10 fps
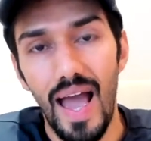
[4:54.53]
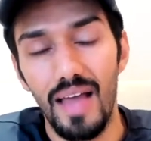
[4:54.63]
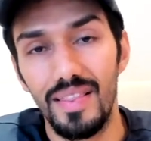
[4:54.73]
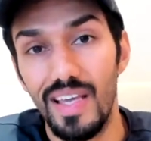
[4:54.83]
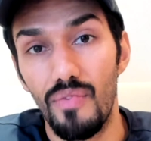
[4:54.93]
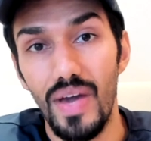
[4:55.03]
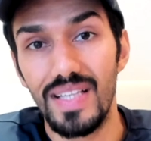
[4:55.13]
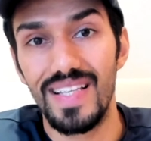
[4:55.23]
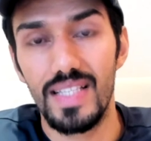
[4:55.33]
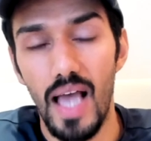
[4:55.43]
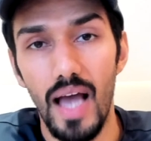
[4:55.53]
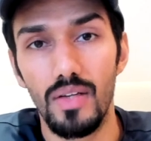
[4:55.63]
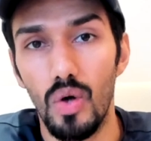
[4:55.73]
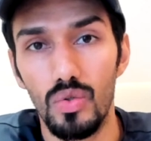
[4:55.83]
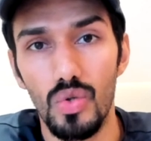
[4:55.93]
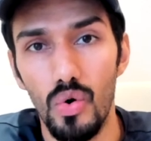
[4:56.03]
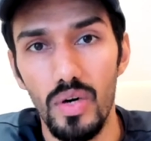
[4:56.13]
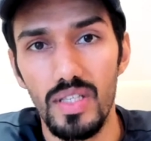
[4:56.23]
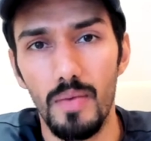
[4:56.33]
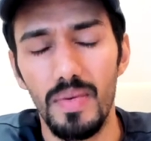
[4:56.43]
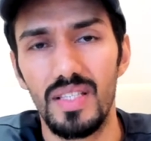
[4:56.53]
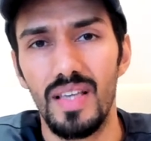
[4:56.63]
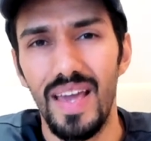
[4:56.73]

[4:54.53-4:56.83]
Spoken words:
and the effects it's had on tourism is